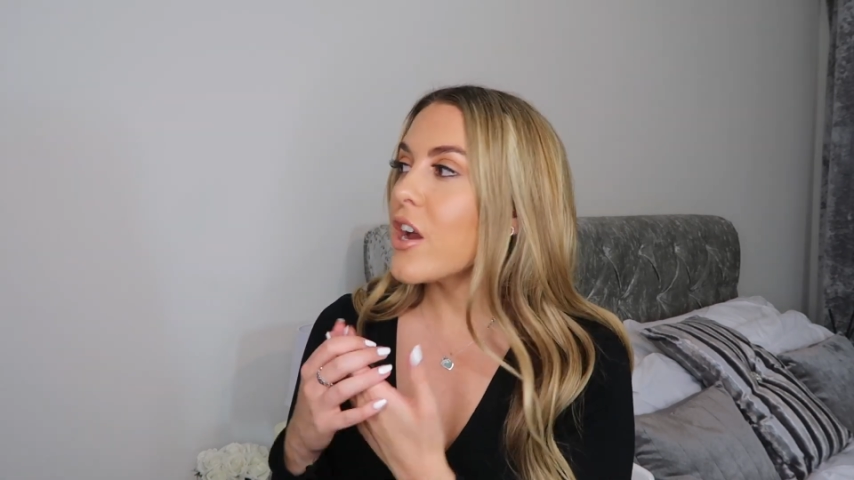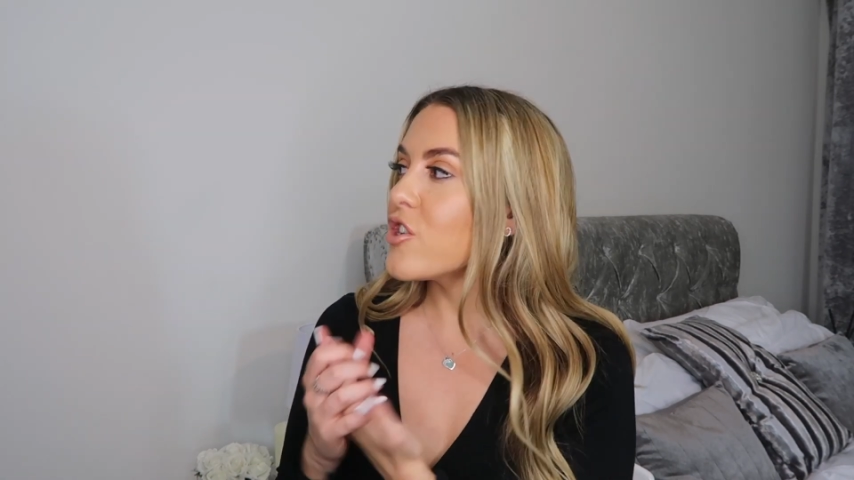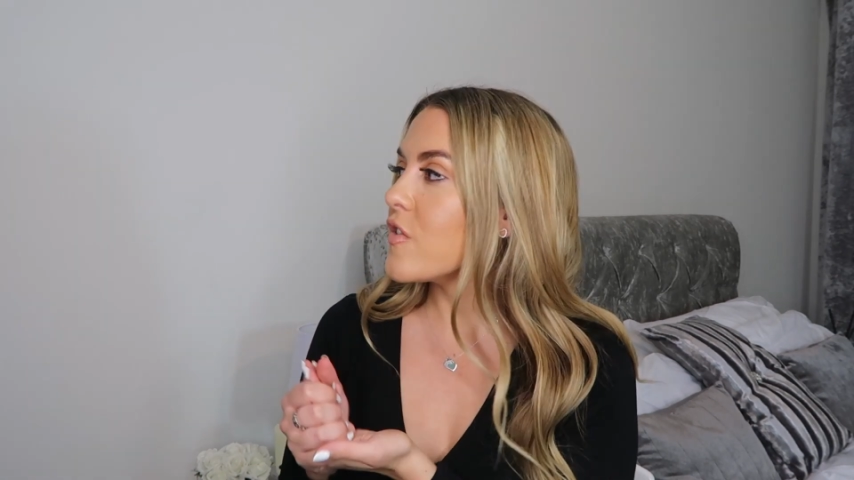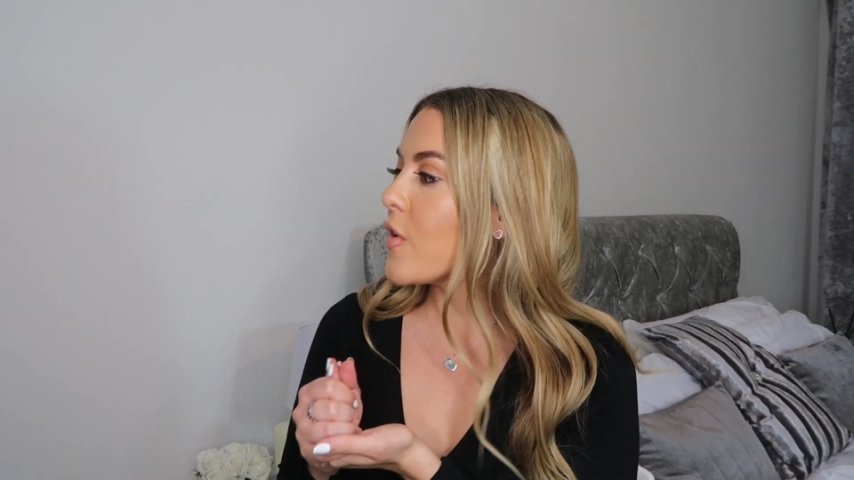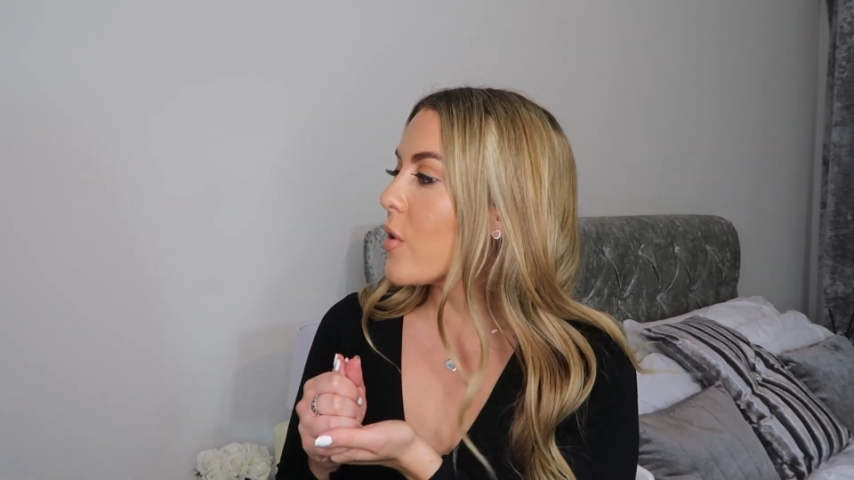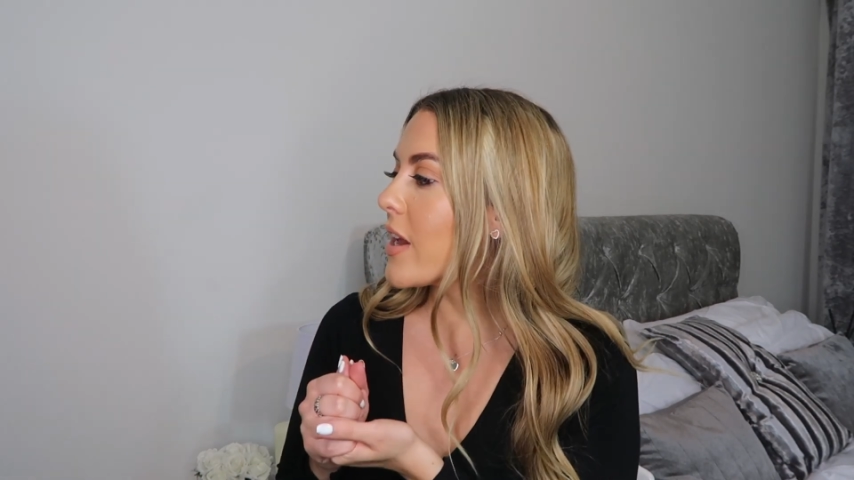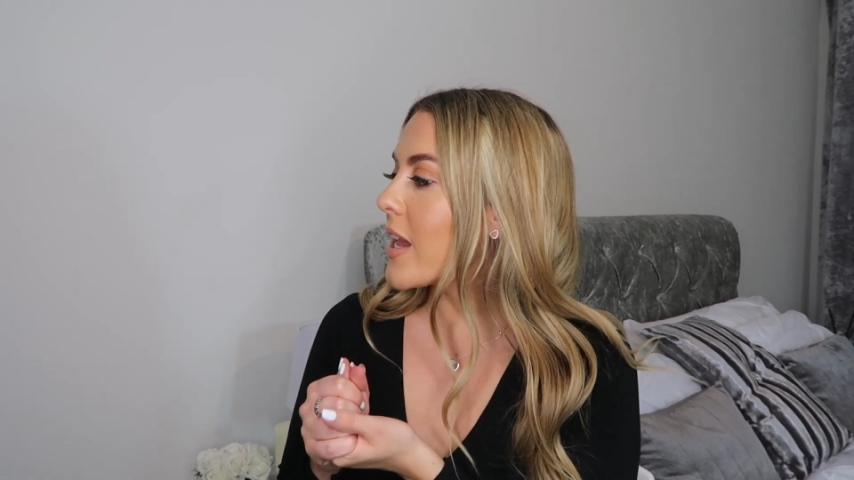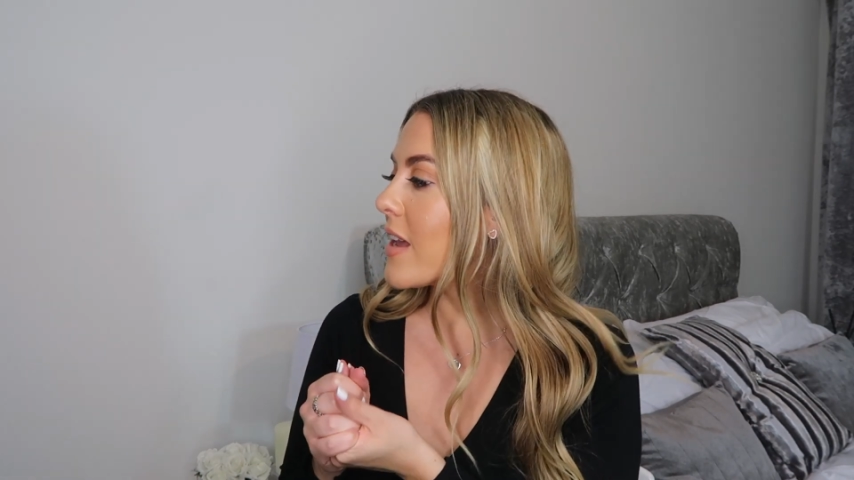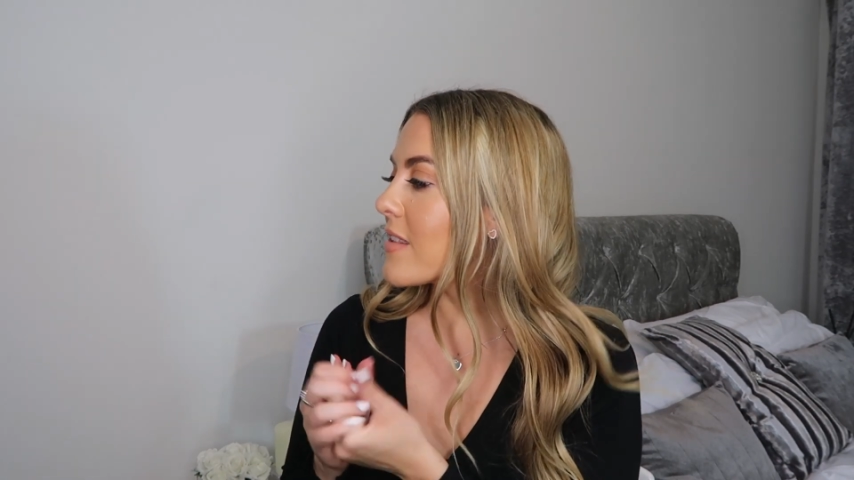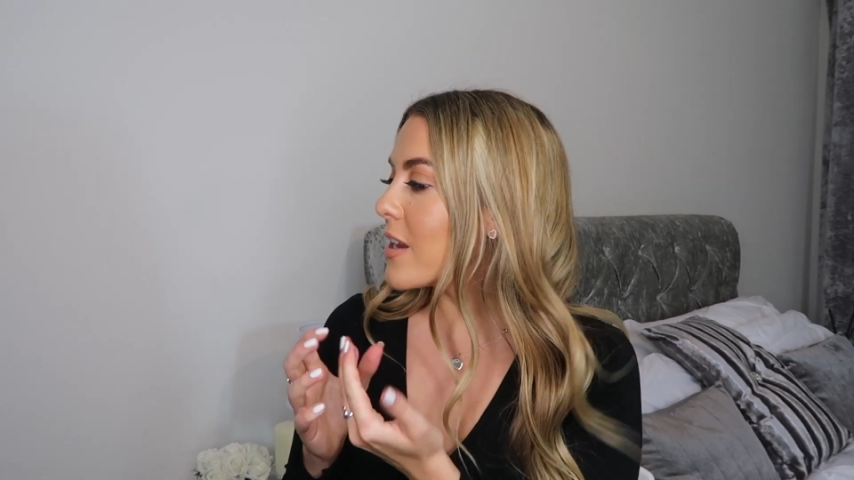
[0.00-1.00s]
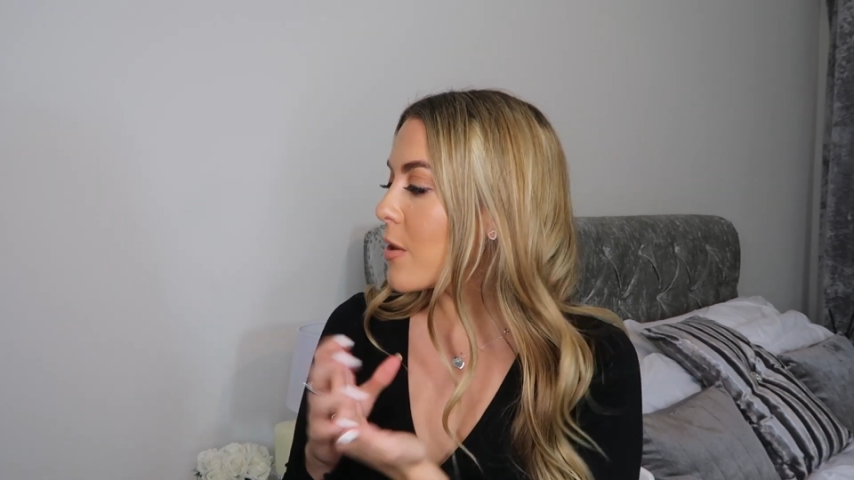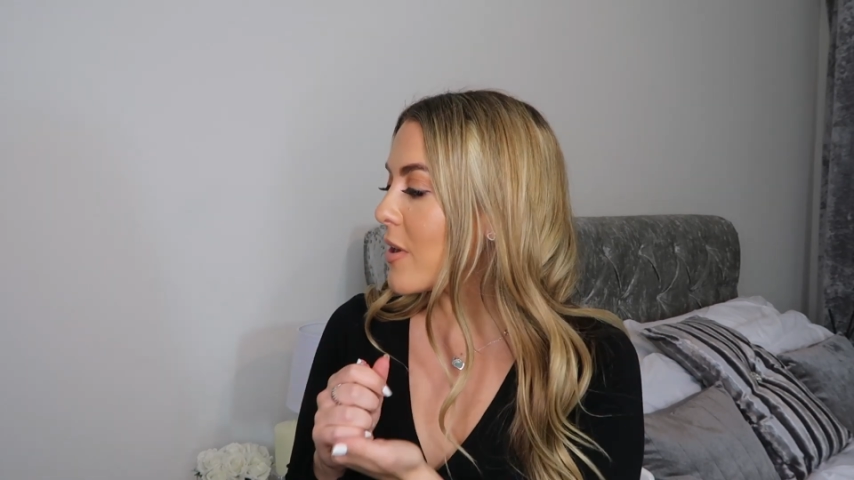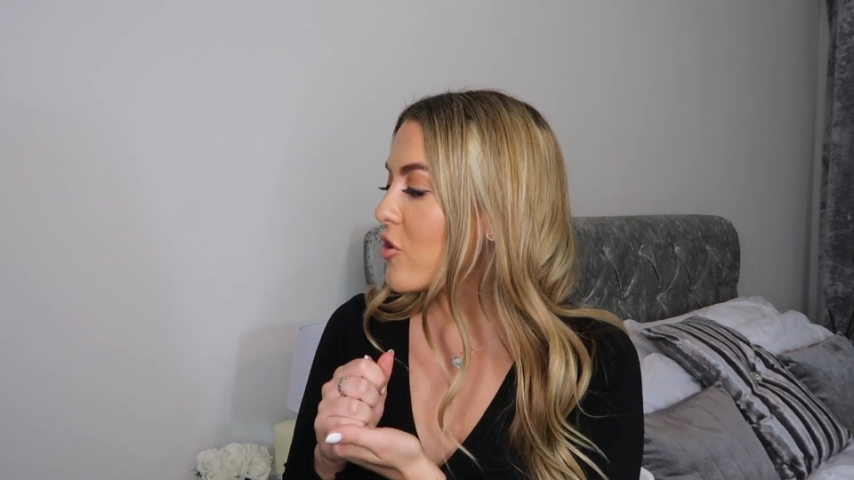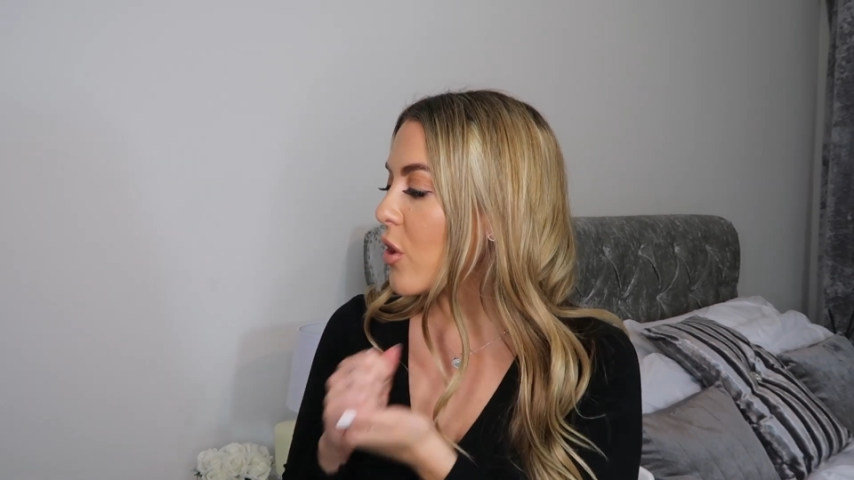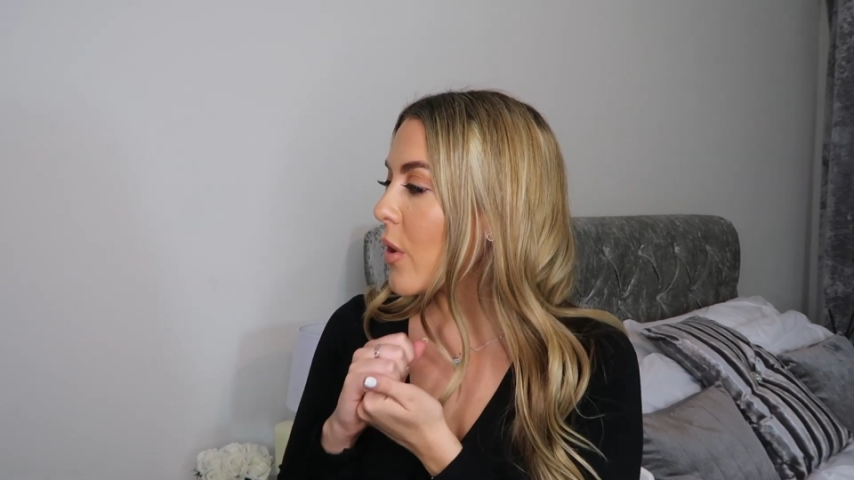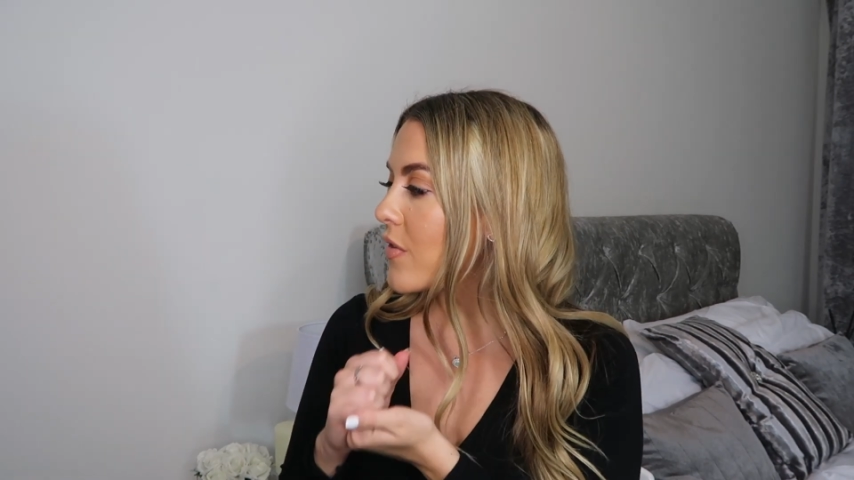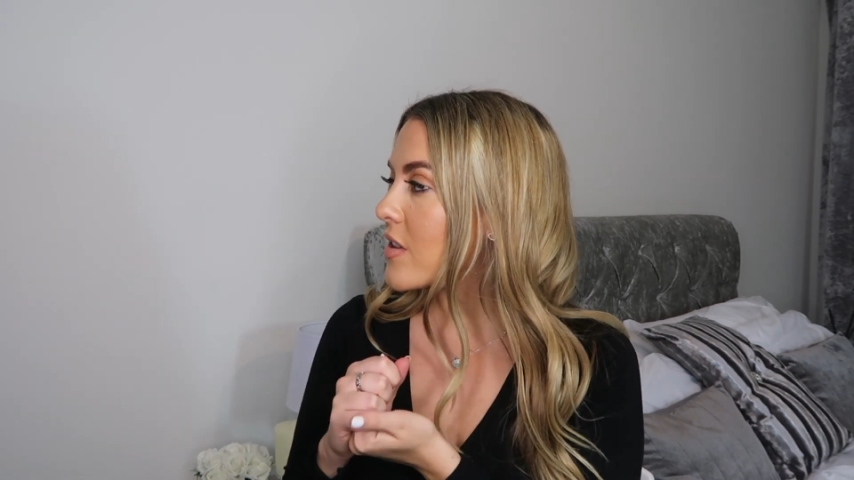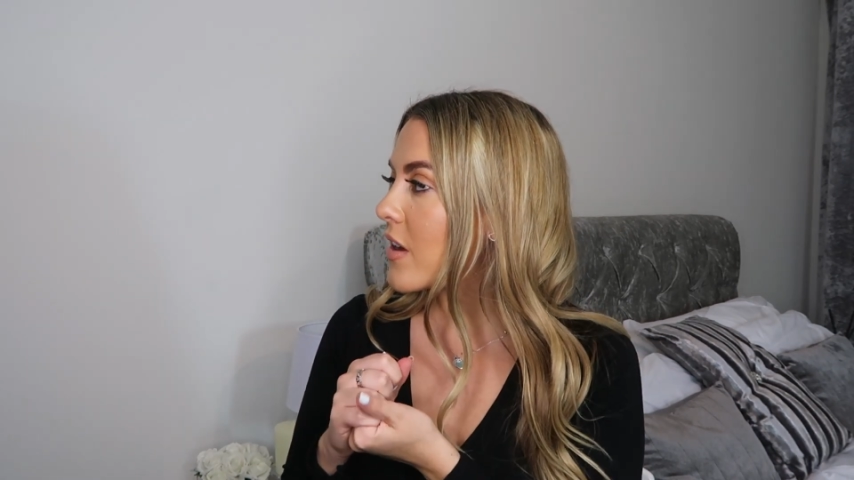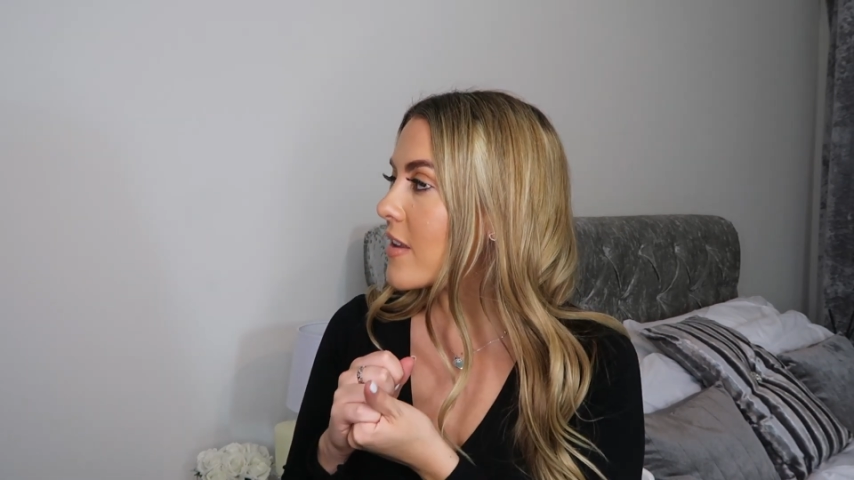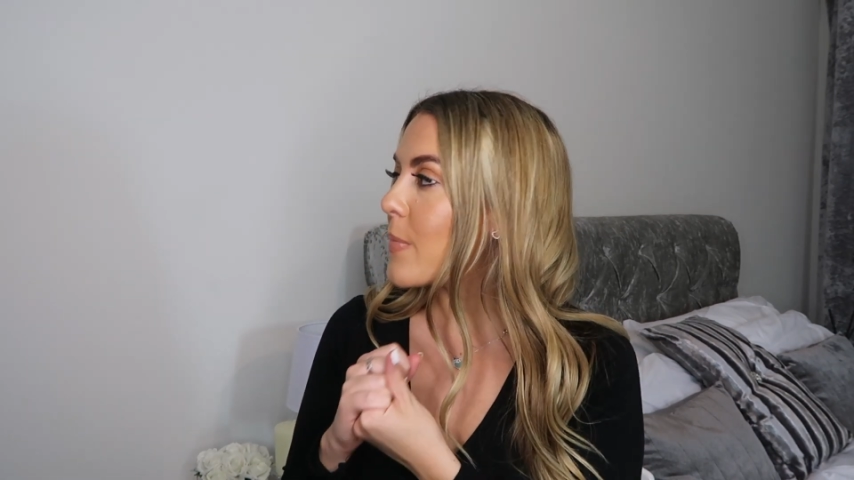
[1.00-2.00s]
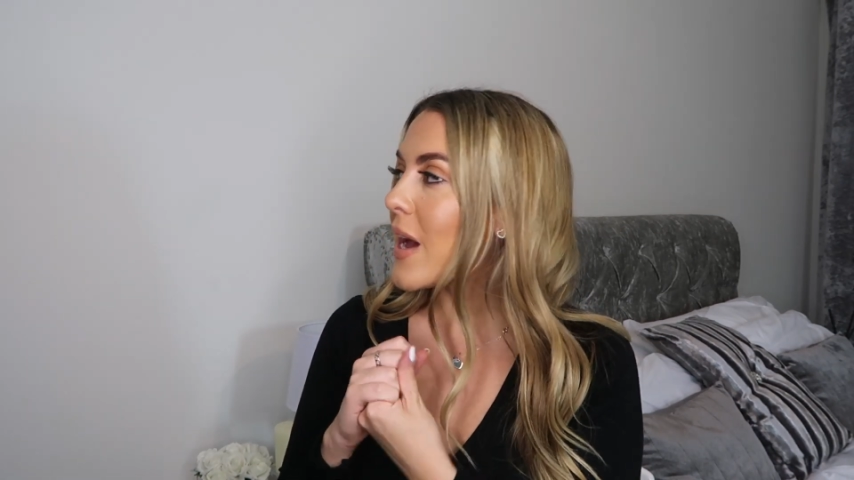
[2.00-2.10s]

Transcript: I just feel like it's a little bit too oversized,